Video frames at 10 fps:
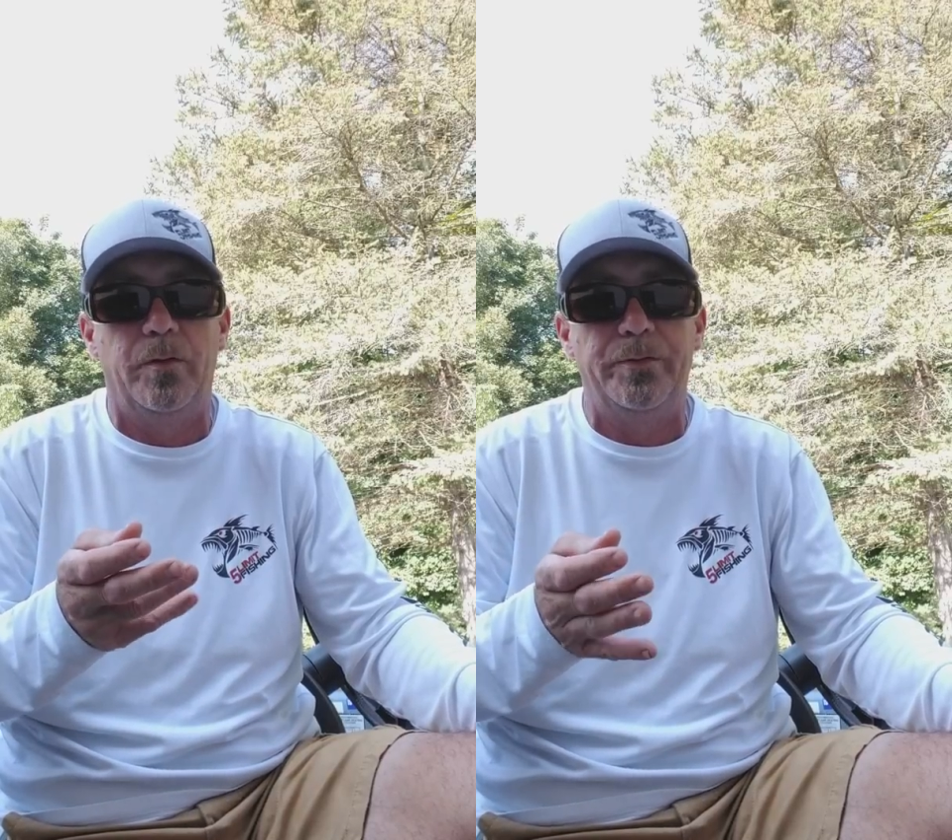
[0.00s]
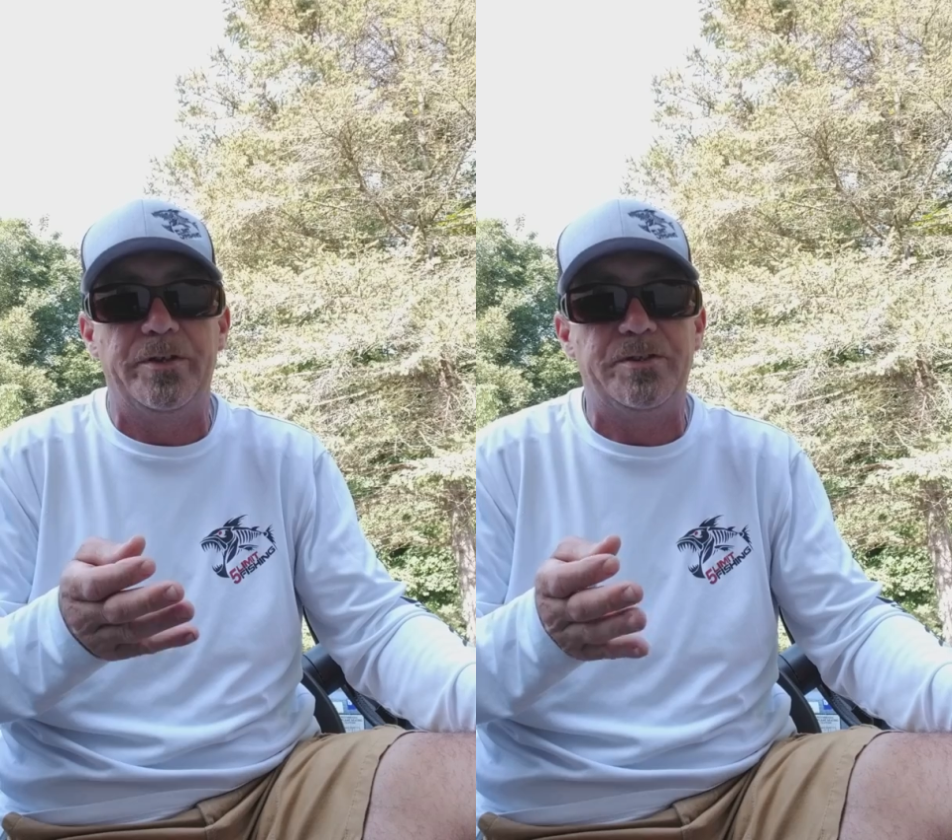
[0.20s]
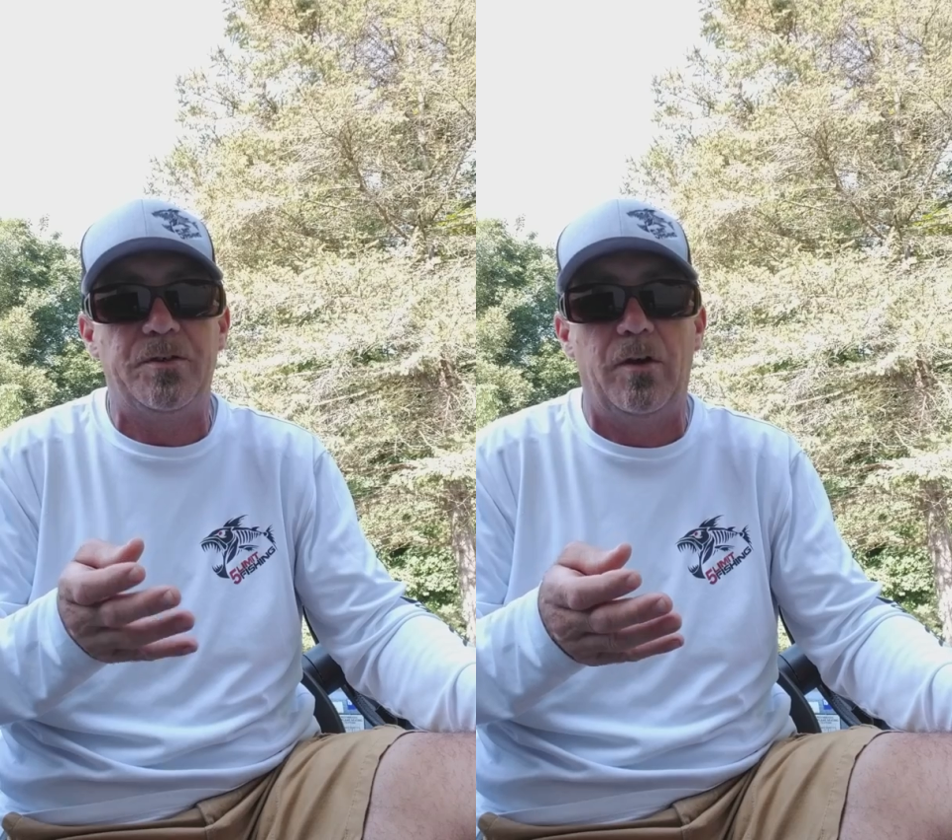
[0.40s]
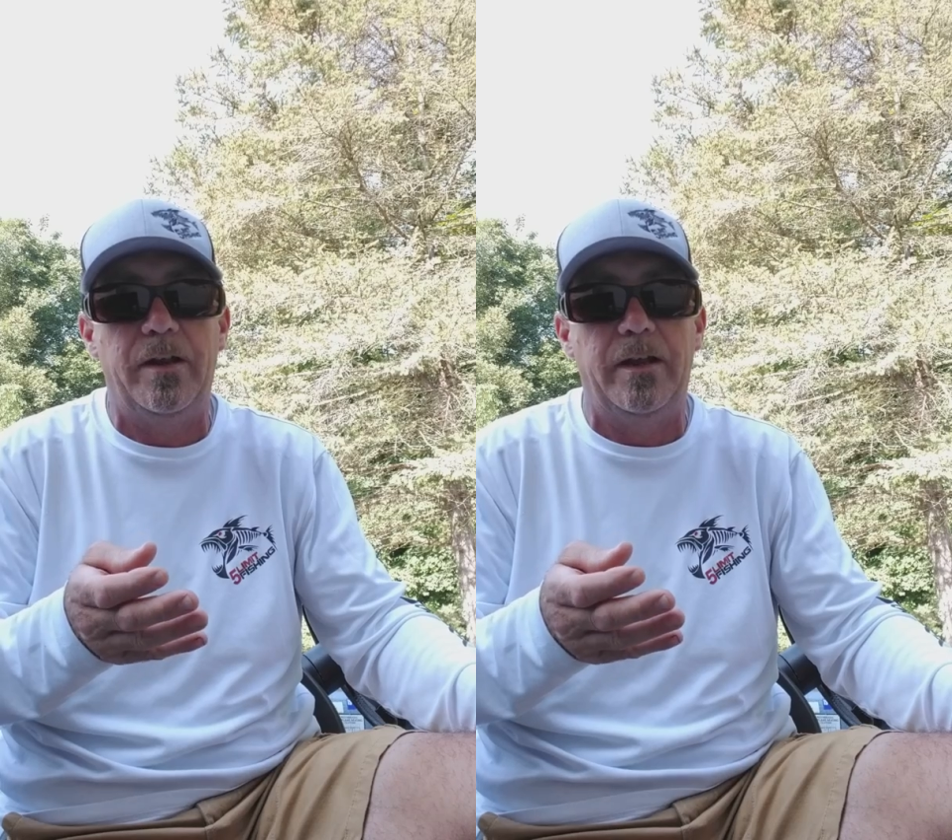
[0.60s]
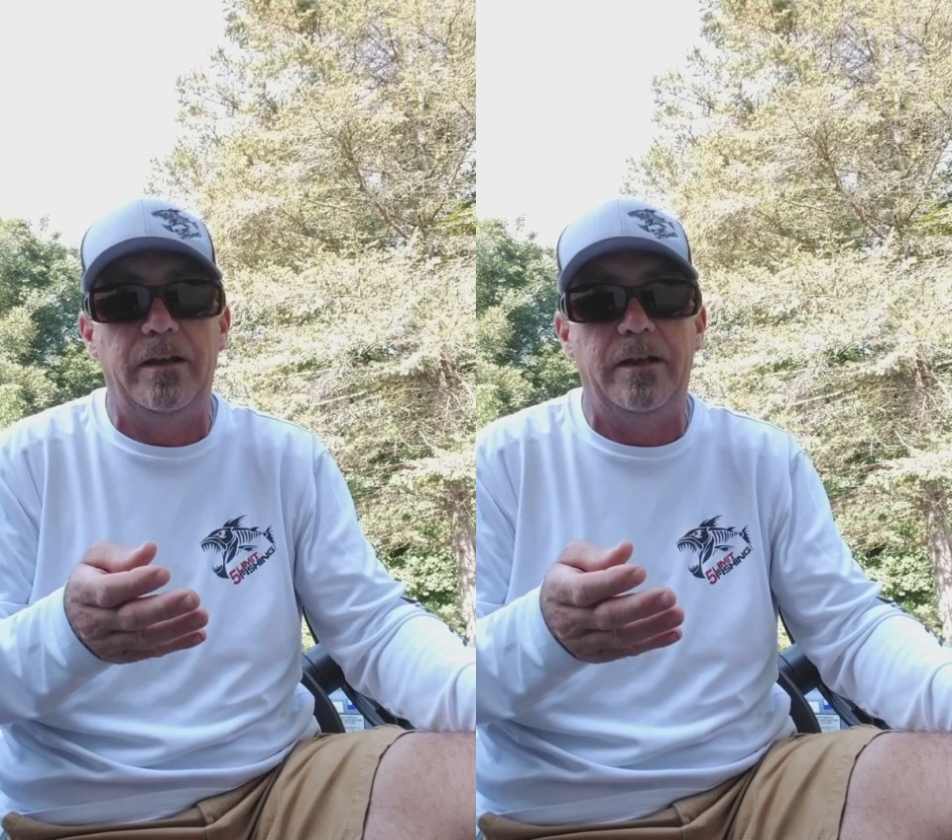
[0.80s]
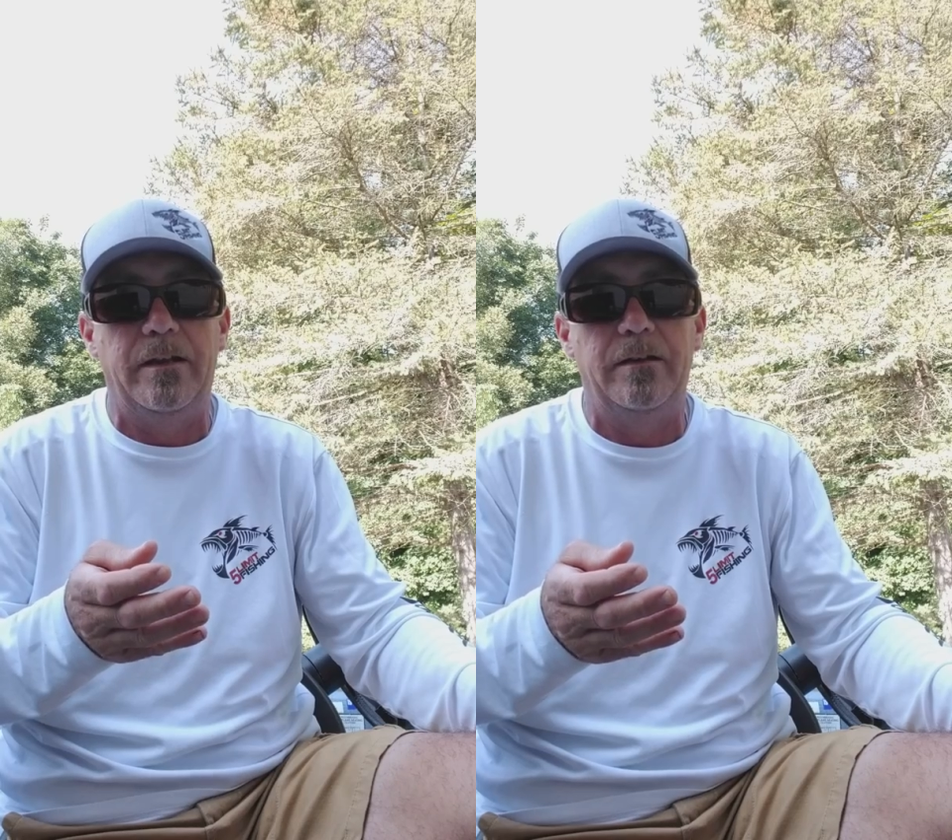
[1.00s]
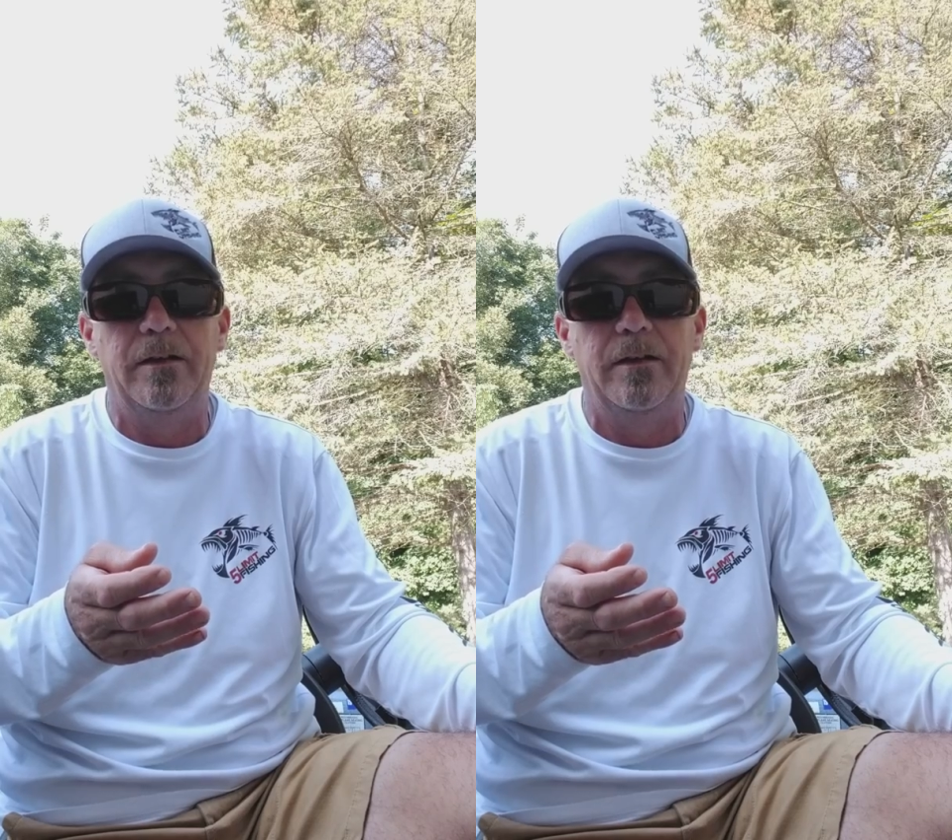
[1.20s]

They'll just start hitting it.